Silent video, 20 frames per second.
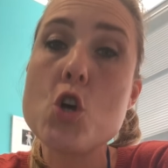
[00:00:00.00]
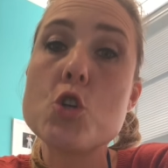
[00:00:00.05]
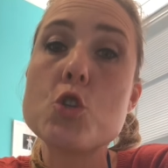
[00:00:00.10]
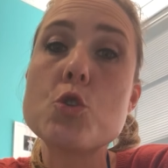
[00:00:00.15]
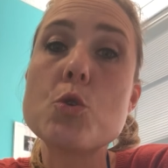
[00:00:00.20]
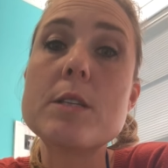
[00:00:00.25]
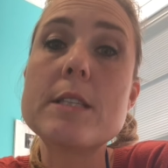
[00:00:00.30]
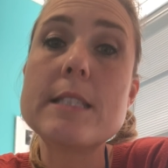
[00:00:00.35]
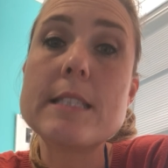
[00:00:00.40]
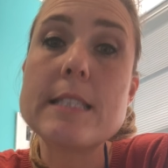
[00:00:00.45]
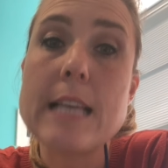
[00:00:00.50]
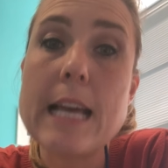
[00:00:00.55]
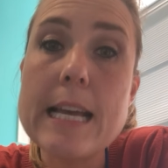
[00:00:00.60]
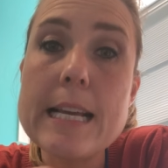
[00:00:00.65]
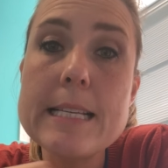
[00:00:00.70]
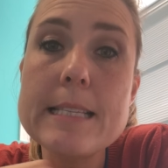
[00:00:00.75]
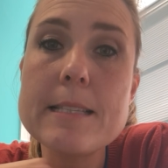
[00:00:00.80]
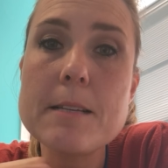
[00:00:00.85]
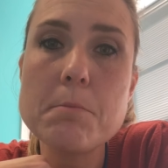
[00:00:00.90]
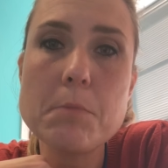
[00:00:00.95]
So
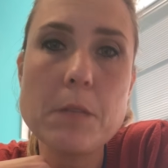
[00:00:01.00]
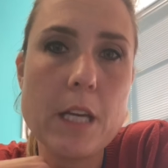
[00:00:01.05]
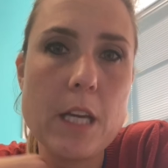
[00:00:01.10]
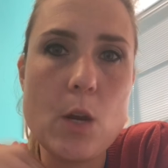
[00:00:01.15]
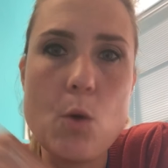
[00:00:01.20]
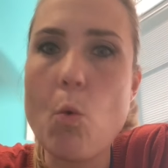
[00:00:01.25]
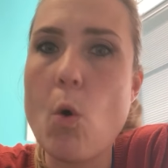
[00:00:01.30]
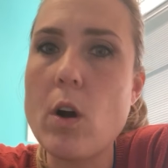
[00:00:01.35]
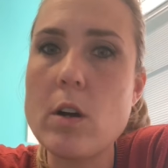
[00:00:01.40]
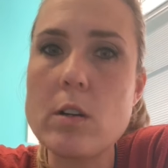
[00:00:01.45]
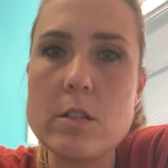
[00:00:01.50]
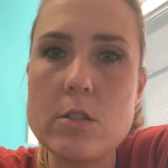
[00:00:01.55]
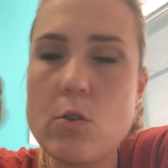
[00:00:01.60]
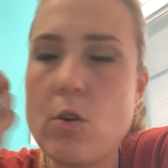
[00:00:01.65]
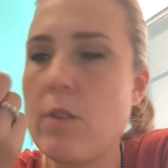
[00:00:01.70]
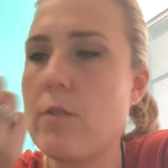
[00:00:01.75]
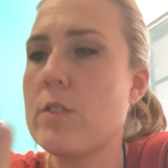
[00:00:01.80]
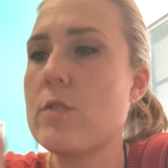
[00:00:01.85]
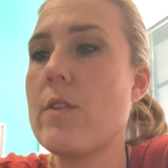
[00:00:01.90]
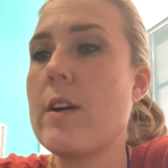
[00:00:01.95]
say some lady walks in
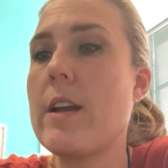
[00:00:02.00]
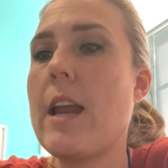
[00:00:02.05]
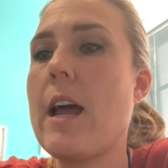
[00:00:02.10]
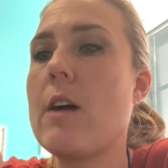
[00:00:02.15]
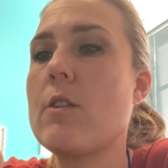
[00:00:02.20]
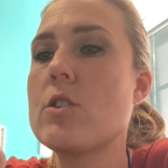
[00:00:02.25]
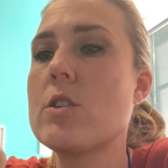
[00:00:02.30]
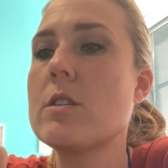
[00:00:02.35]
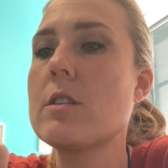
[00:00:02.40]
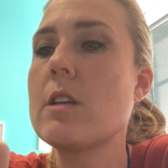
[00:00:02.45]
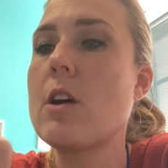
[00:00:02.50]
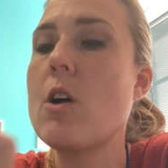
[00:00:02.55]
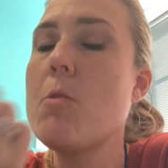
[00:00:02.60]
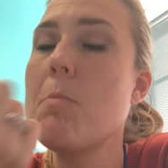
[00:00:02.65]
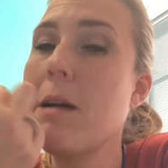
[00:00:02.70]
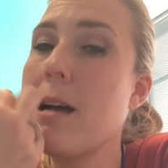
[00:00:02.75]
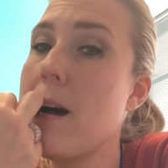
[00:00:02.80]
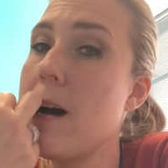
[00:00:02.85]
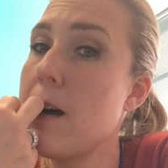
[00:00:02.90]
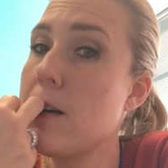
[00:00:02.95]
your office right now and she's like, oh
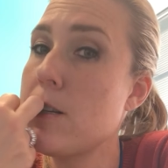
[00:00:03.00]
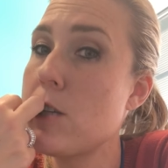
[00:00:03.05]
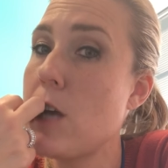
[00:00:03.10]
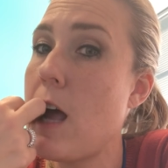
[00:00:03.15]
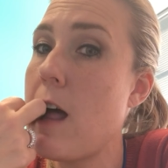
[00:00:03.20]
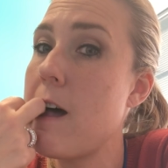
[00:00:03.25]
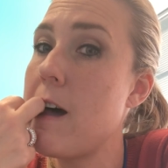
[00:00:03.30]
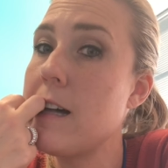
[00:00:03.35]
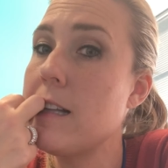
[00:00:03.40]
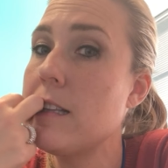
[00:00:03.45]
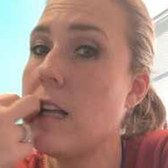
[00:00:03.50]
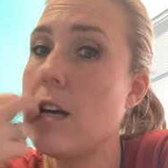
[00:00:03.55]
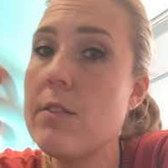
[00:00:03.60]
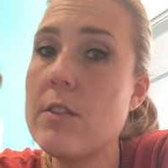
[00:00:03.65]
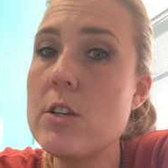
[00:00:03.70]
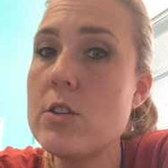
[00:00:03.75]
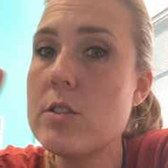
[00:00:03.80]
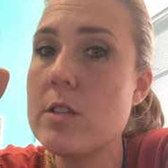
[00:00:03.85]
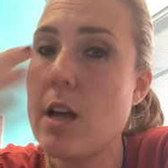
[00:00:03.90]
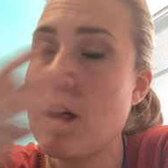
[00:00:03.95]
my gosh, I
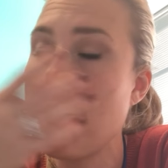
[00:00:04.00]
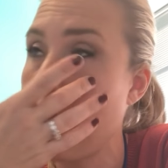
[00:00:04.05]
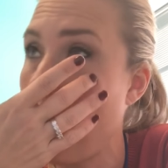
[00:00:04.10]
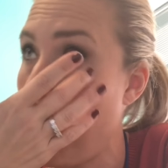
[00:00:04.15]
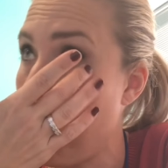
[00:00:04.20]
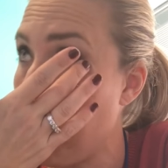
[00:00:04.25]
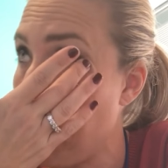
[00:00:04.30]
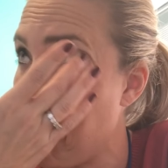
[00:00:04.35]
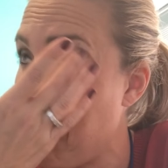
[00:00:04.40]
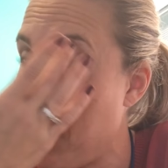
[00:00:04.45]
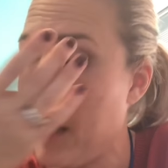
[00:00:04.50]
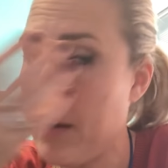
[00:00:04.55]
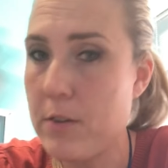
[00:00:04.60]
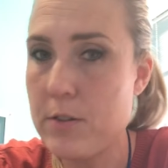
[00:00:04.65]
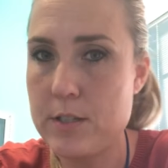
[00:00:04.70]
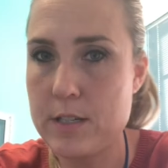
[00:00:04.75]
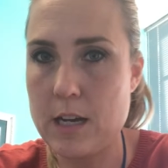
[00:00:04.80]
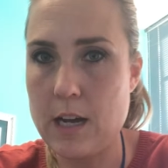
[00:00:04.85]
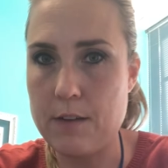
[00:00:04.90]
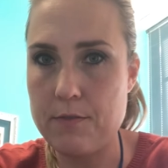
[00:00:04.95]
love their stuff. I want to buy
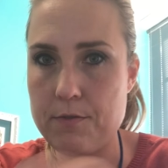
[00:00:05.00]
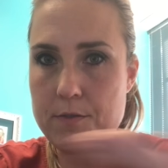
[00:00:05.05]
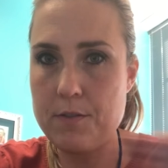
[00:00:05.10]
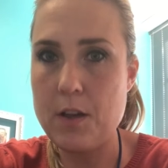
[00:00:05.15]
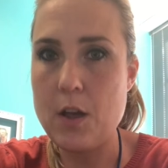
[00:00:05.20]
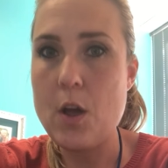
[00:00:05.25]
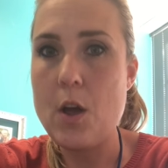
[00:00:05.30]
your stuff.